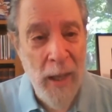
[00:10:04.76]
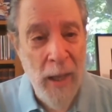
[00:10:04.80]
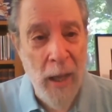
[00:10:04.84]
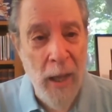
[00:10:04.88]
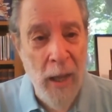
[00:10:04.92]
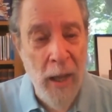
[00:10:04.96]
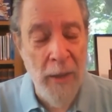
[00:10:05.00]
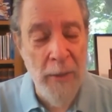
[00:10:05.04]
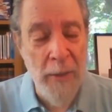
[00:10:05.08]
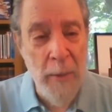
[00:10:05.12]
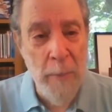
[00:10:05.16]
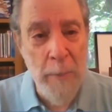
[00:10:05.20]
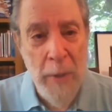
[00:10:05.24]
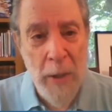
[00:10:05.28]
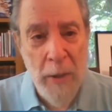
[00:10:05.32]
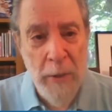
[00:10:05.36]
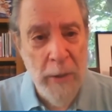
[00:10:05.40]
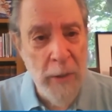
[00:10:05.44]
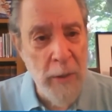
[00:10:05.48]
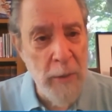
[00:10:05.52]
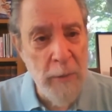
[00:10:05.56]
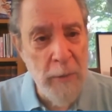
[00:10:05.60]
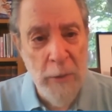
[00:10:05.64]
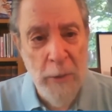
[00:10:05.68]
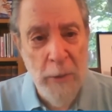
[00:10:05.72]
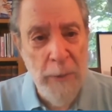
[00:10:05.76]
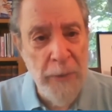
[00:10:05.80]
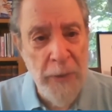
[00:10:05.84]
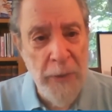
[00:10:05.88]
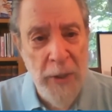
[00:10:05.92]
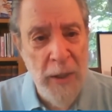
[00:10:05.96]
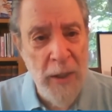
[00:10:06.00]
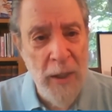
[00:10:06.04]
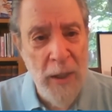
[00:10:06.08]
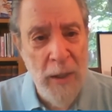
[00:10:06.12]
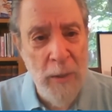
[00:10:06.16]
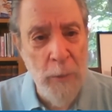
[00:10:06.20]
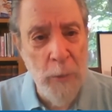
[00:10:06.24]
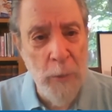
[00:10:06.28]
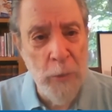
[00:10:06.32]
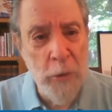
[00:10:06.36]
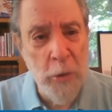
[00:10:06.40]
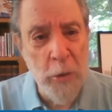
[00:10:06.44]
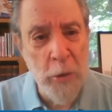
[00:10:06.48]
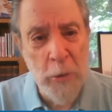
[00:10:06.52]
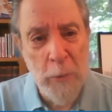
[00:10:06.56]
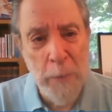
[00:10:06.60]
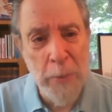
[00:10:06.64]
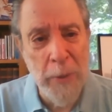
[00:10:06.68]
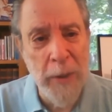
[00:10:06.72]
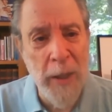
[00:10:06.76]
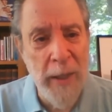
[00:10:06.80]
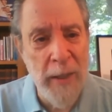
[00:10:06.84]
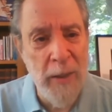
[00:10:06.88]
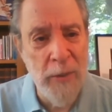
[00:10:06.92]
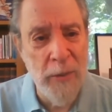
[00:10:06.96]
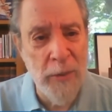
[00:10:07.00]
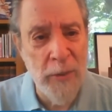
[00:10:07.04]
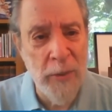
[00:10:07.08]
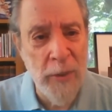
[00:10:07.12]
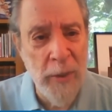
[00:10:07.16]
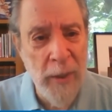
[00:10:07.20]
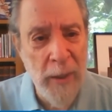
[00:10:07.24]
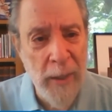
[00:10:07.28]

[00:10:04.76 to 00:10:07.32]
the American Graffiti took place,